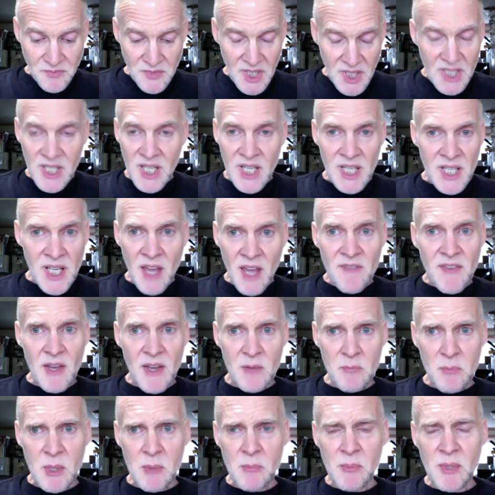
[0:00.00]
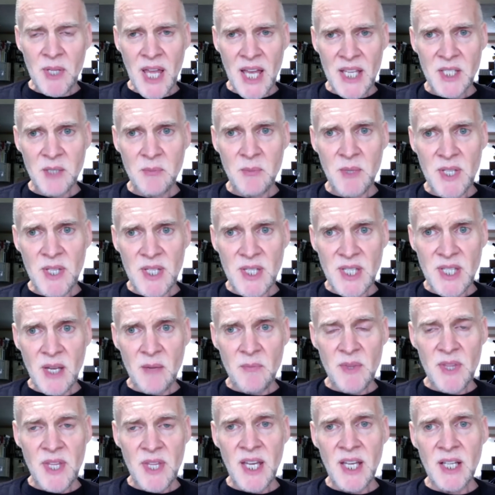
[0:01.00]
and I've had people ask me the same
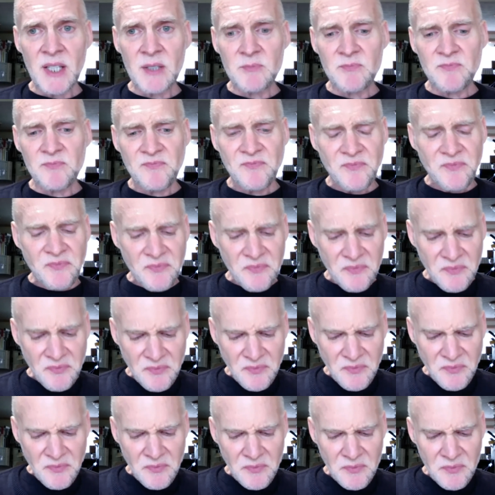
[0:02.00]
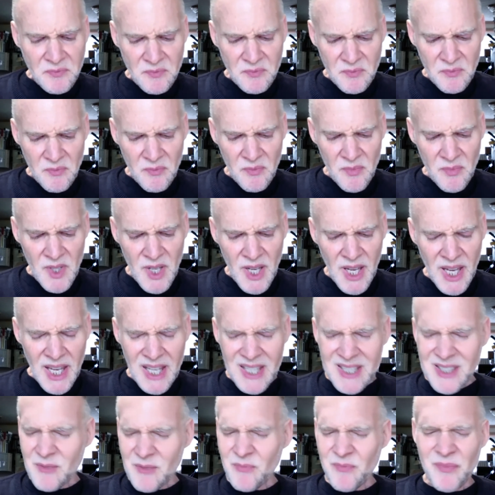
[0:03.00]
thing,
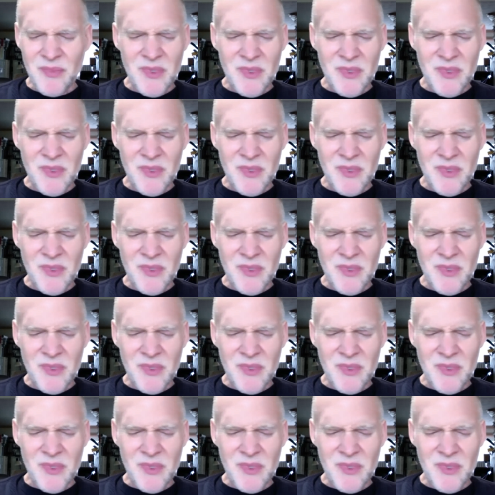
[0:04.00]
and